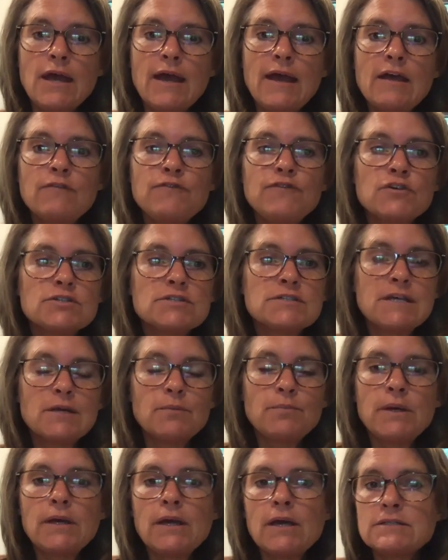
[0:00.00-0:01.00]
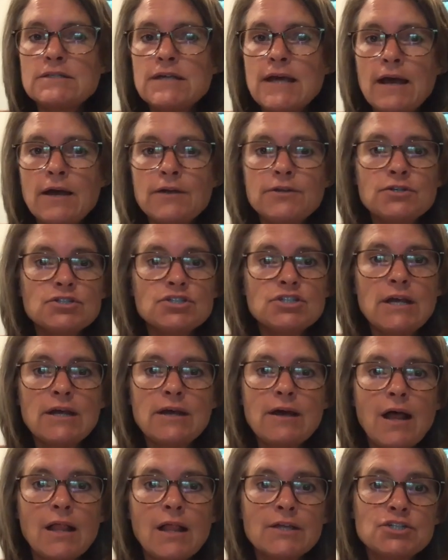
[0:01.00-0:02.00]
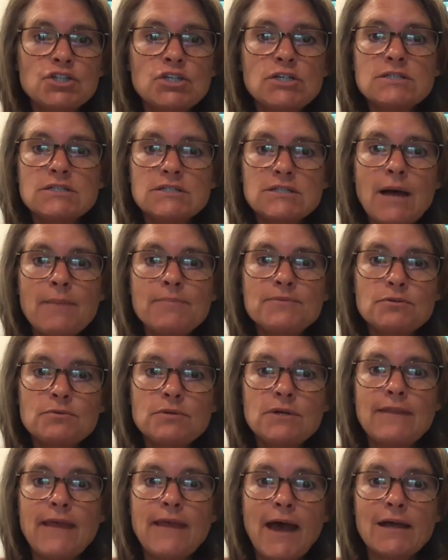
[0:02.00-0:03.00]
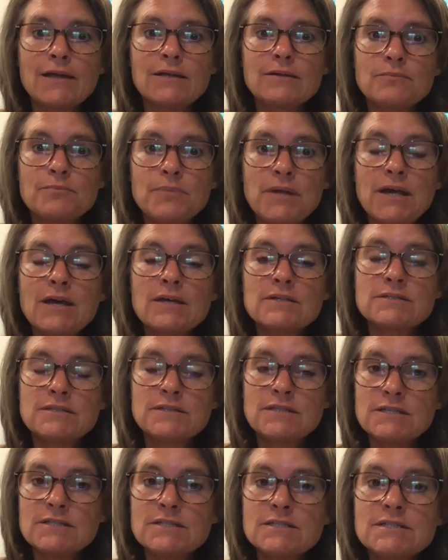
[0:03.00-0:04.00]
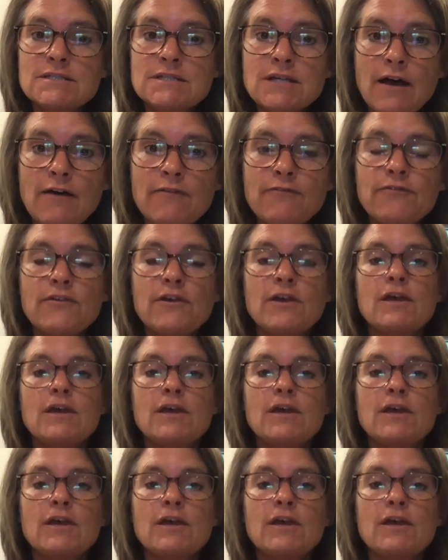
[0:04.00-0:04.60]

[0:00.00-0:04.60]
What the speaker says: If you're skipping a day on your Shakeology, stop doing that, because this stuff